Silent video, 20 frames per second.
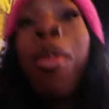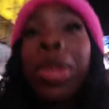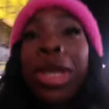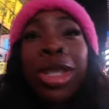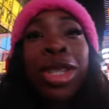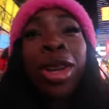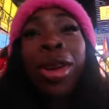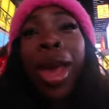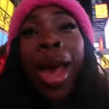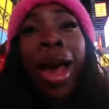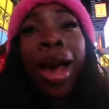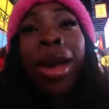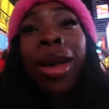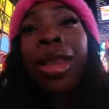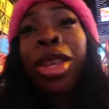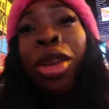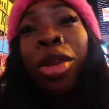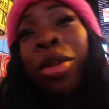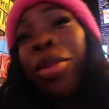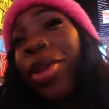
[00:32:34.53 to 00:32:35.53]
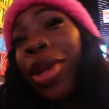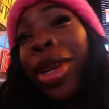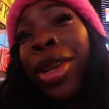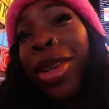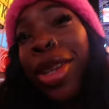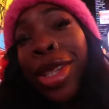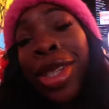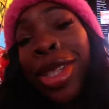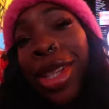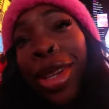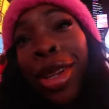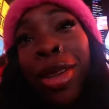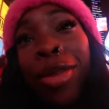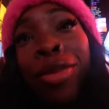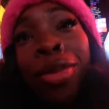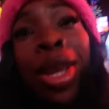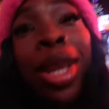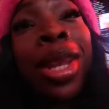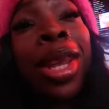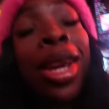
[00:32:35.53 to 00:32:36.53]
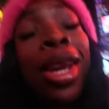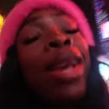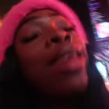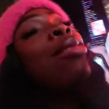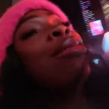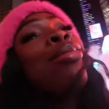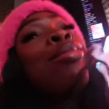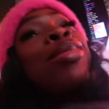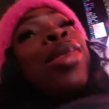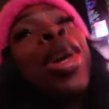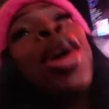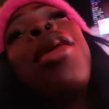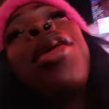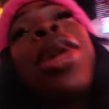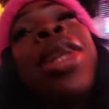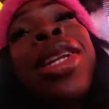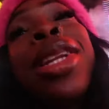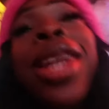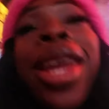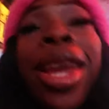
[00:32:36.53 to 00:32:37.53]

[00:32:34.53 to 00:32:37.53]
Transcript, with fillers: I'm gonna show y'all a little bit of this stuff and then we're gonna